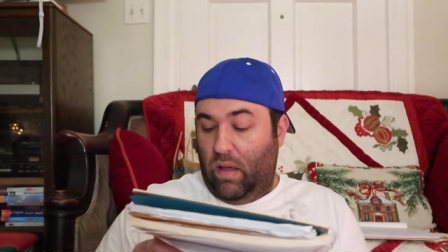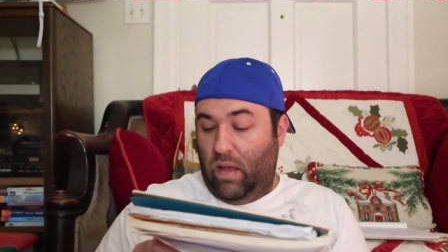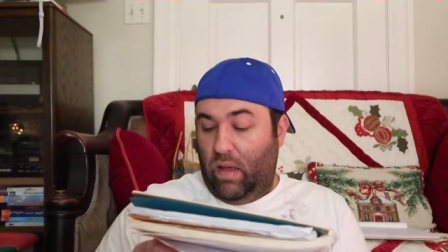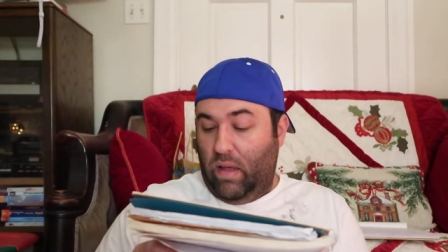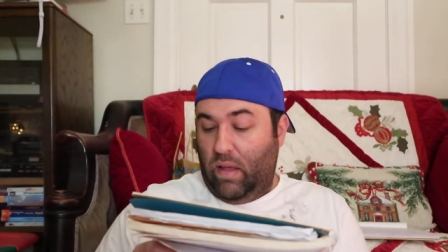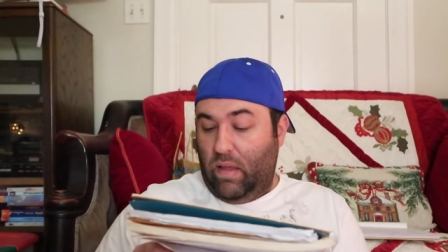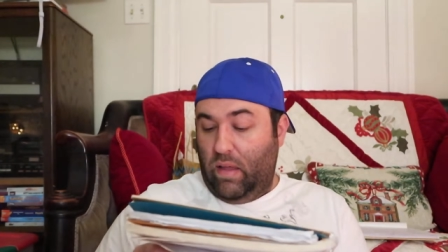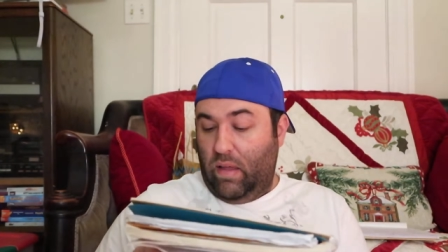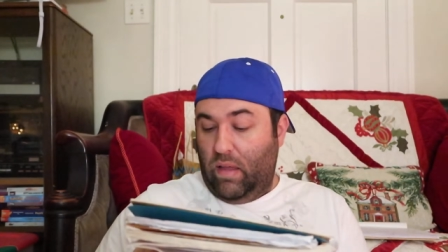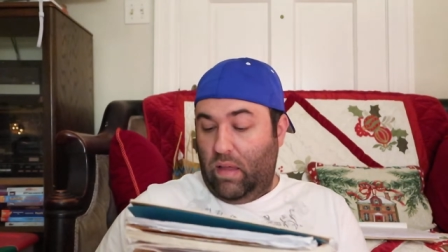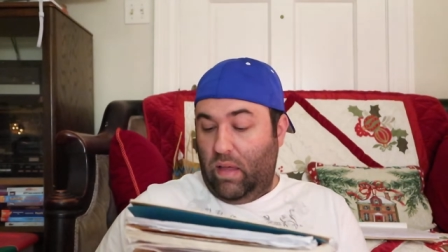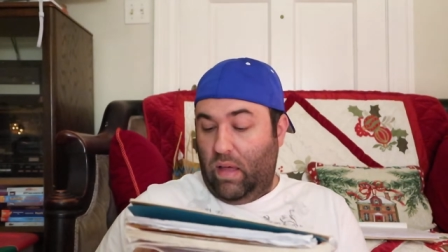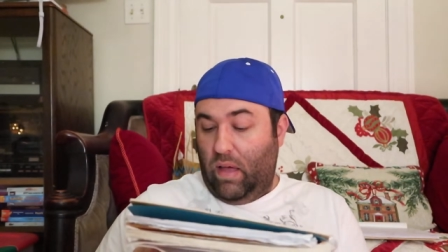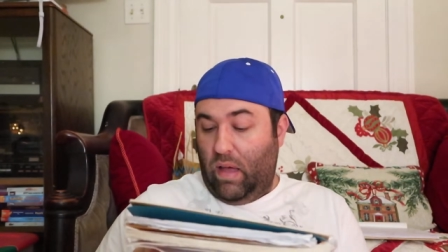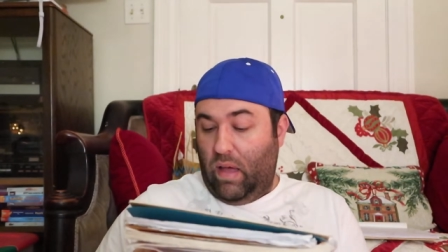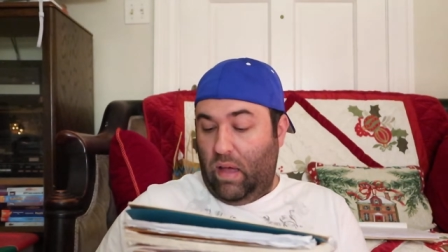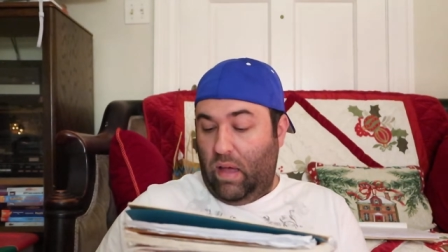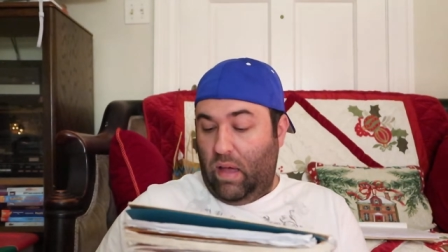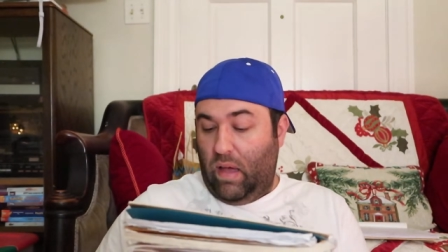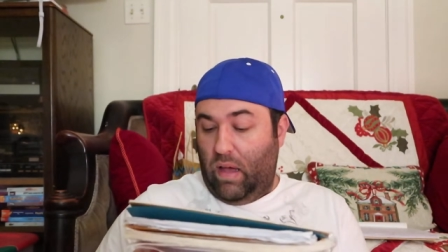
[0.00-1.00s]

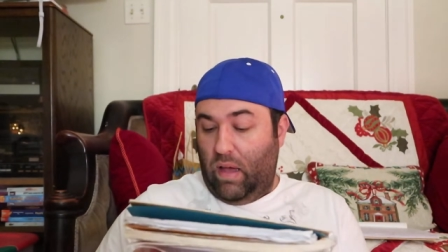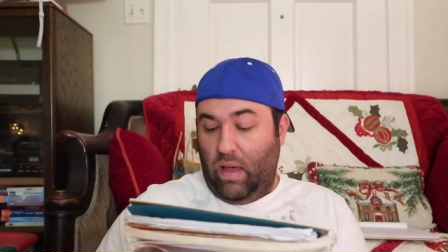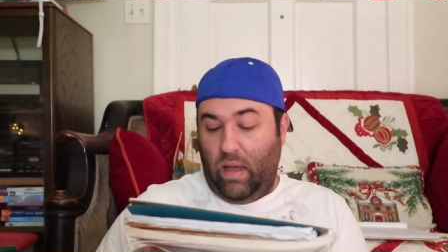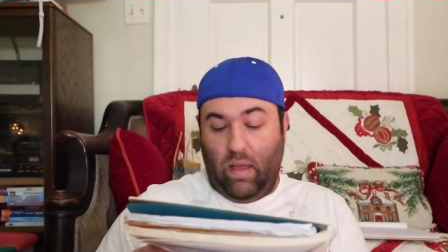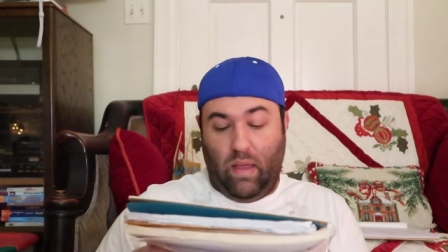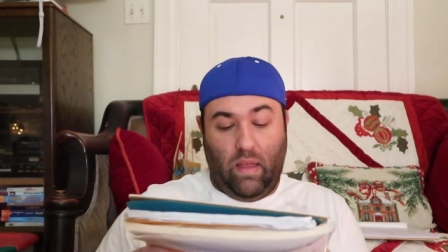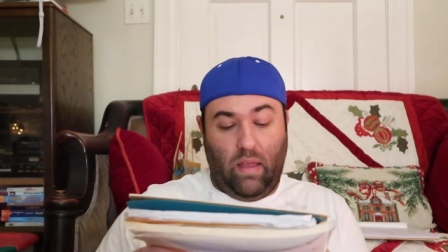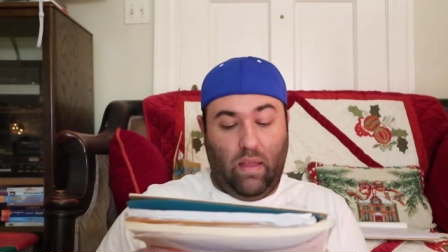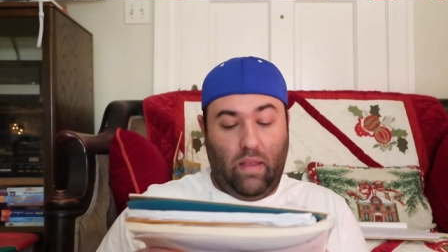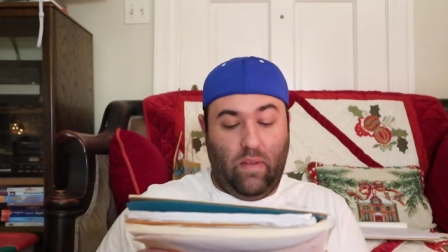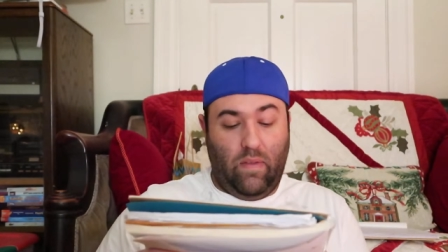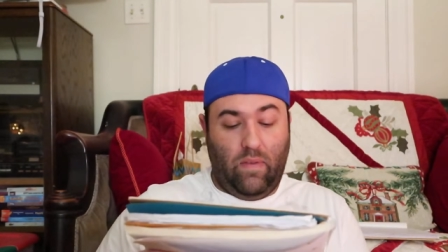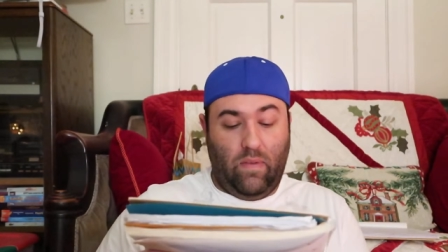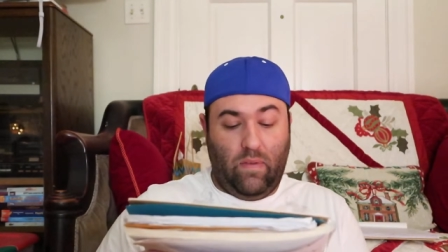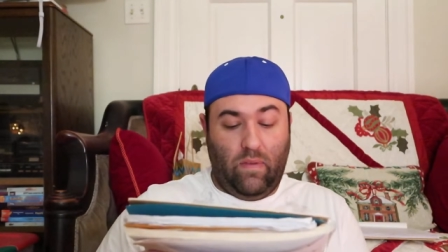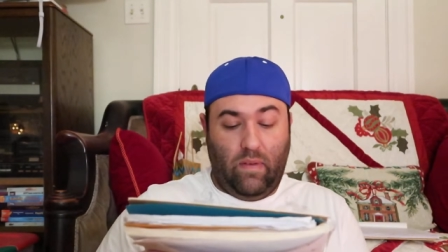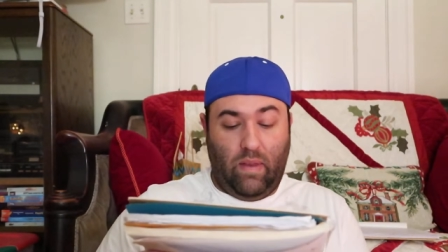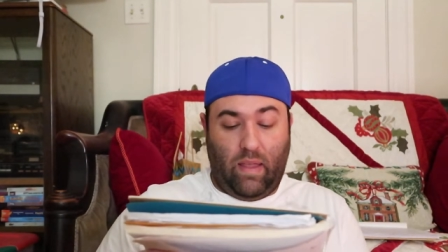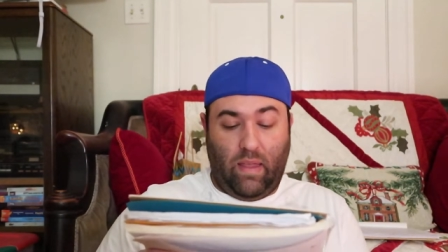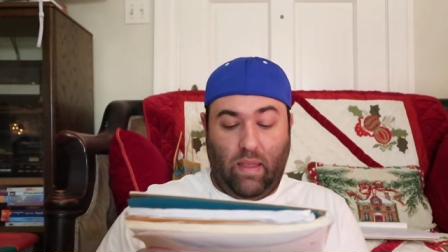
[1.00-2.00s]
Akai
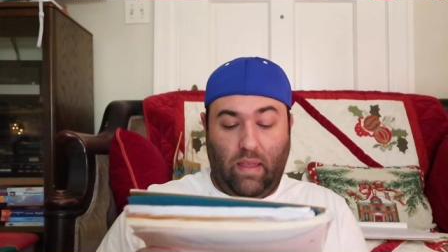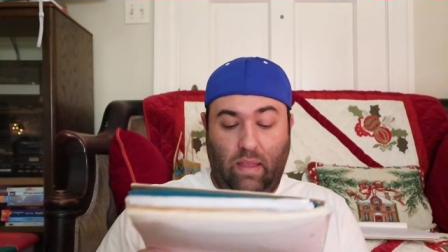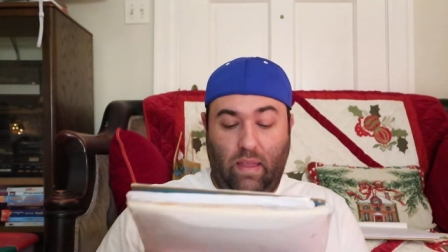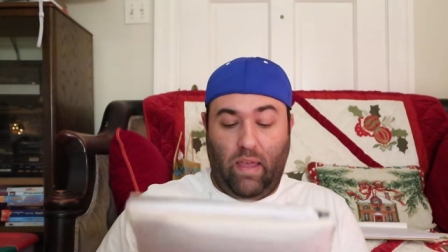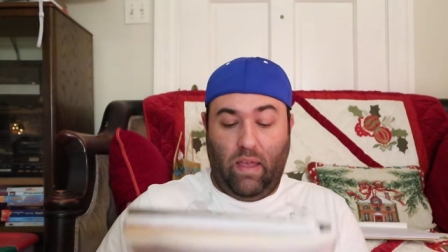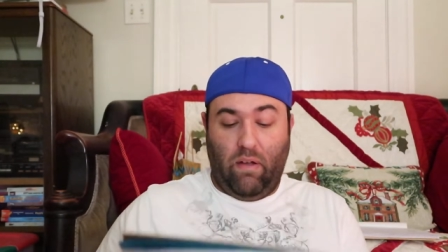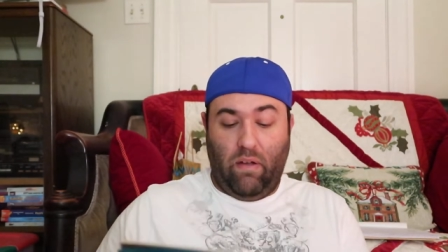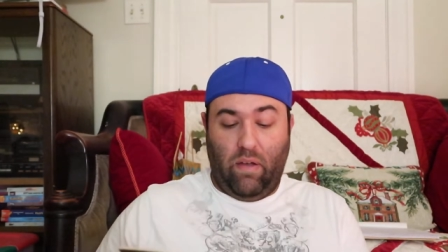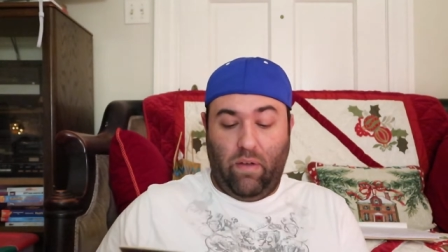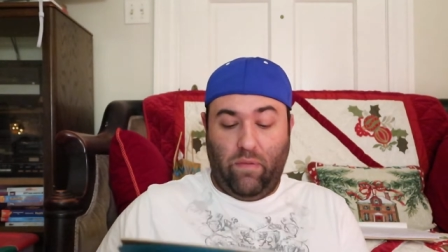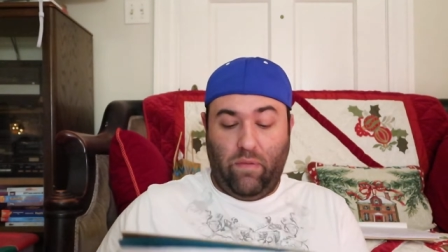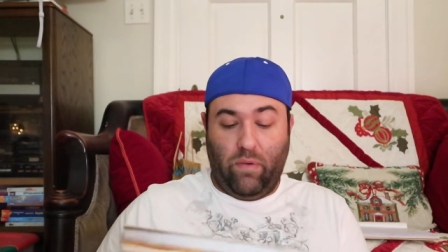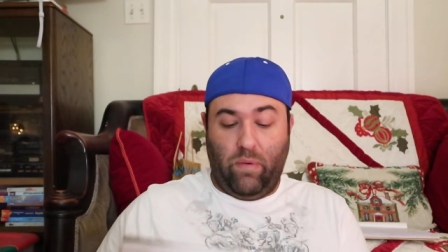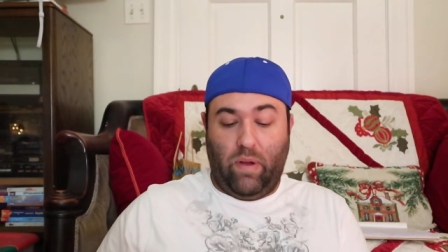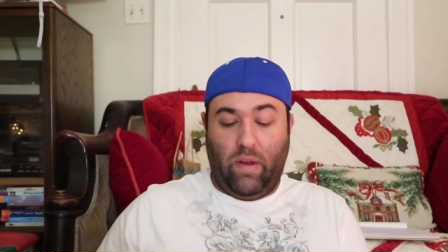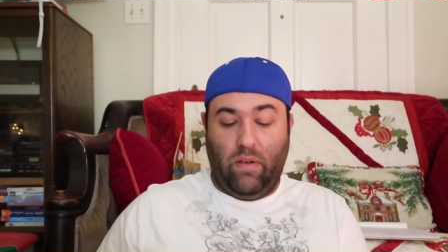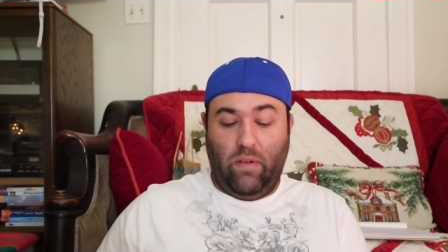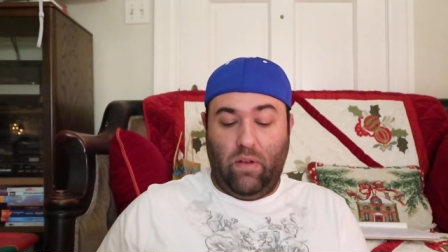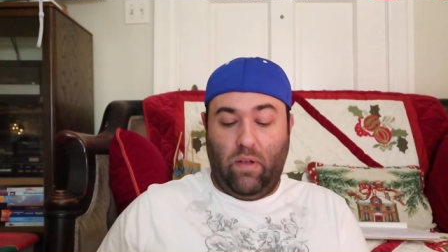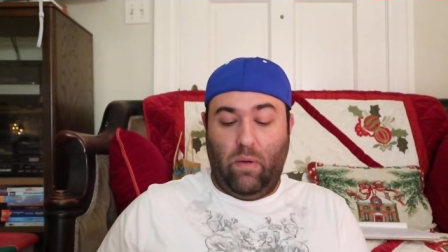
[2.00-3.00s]
is taking care of
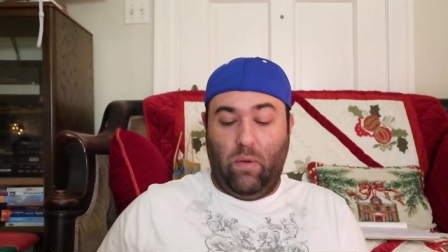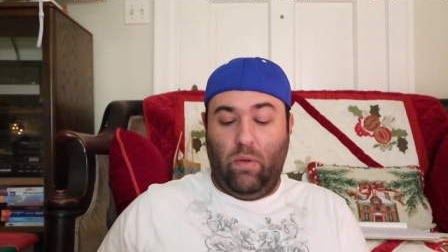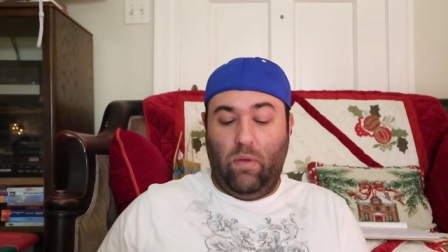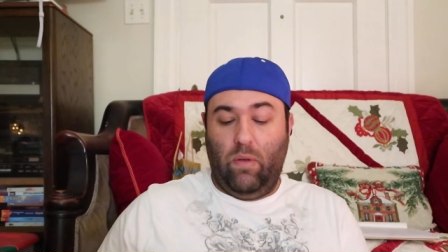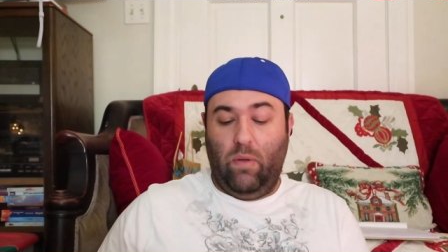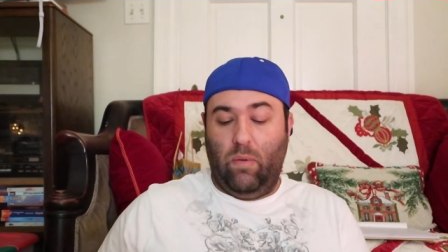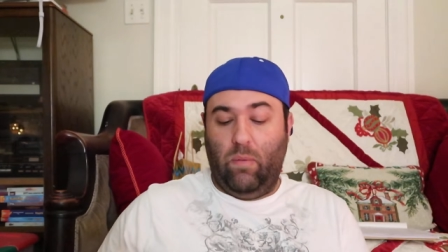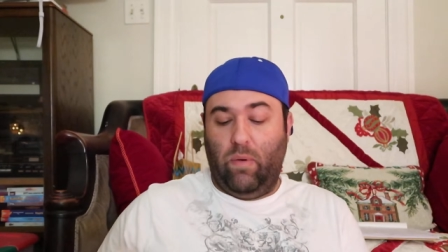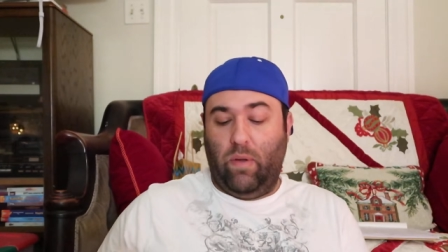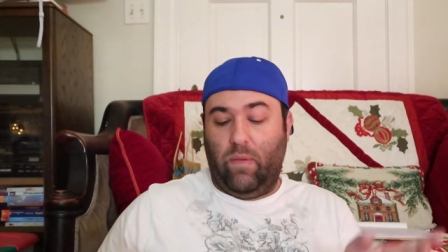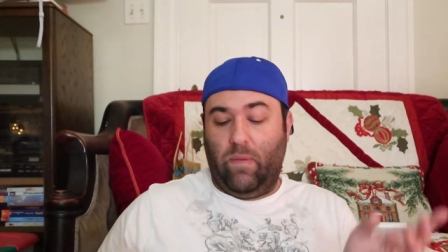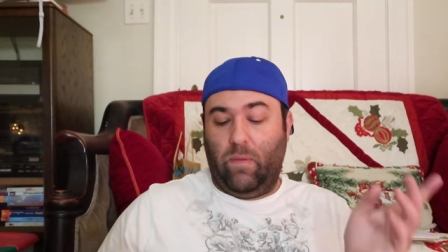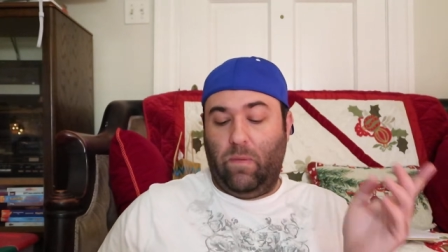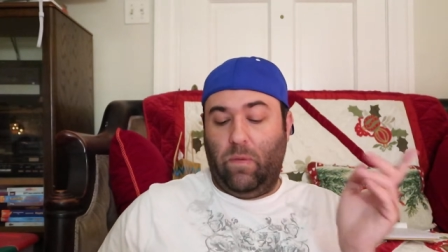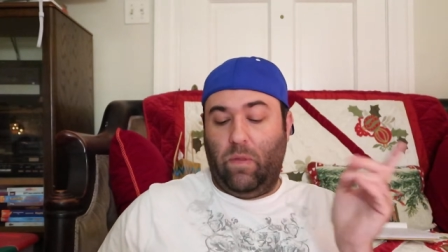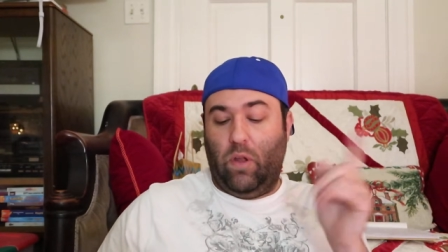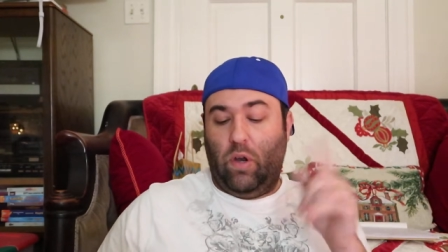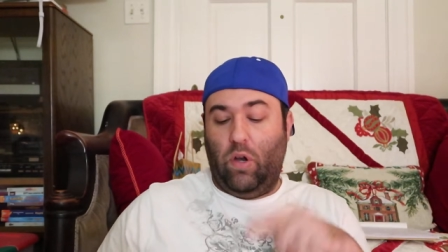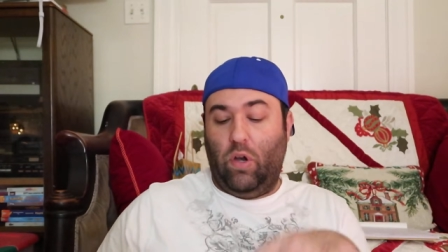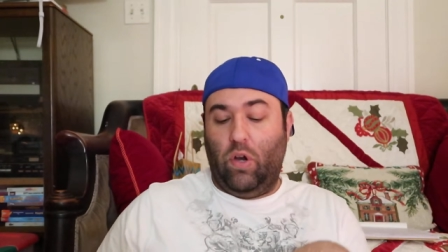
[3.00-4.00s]
Kirito, who was
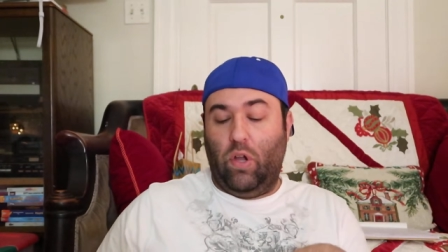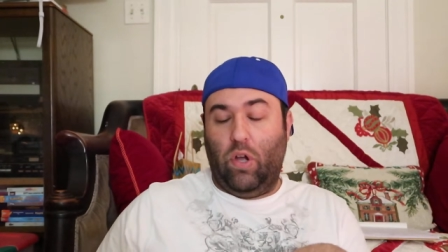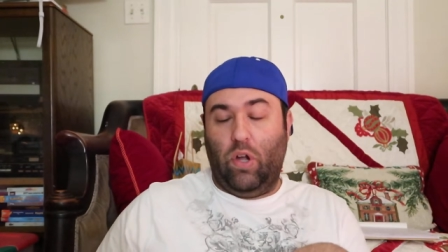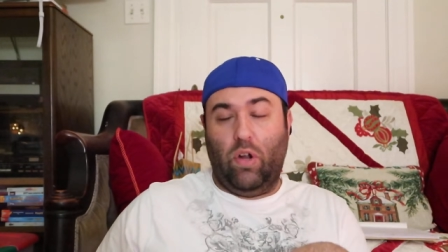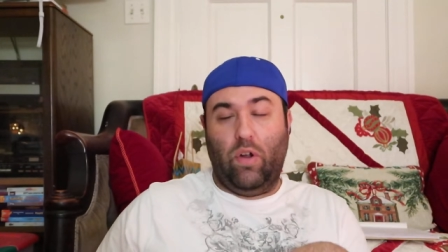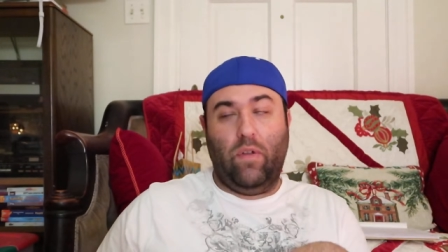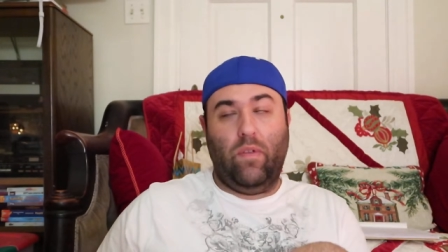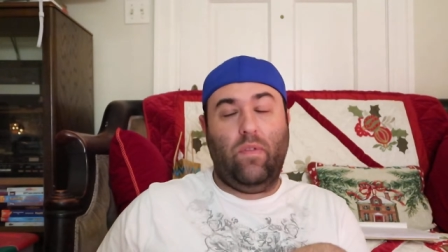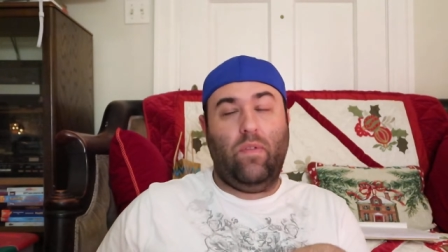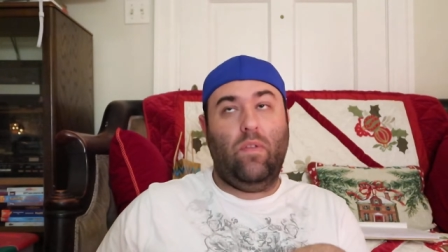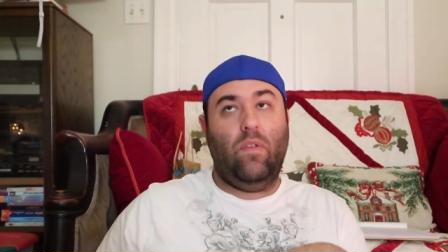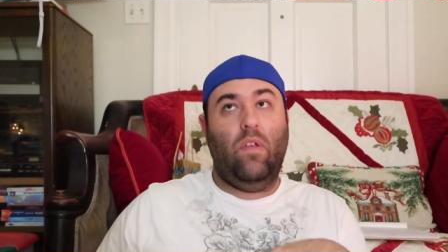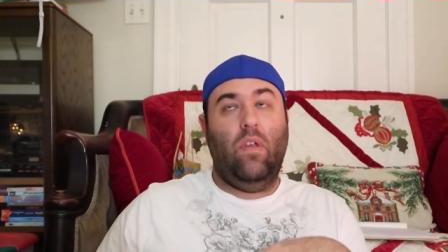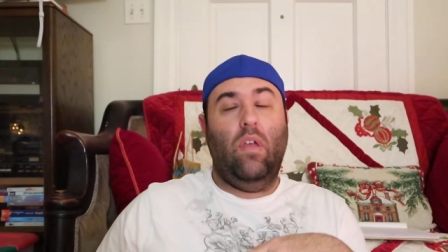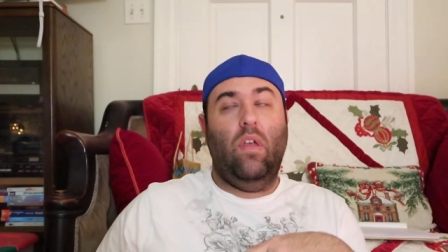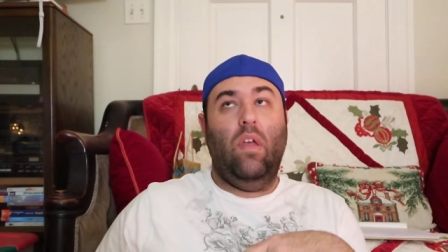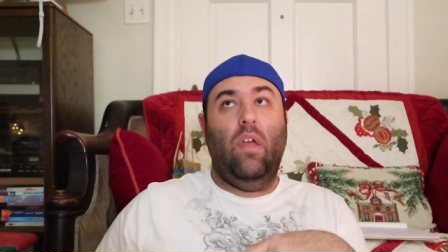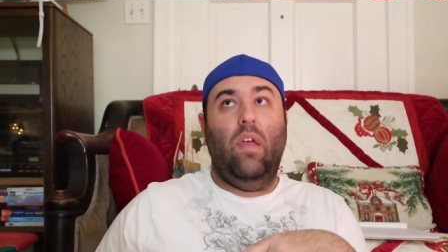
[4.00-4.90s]
the nurse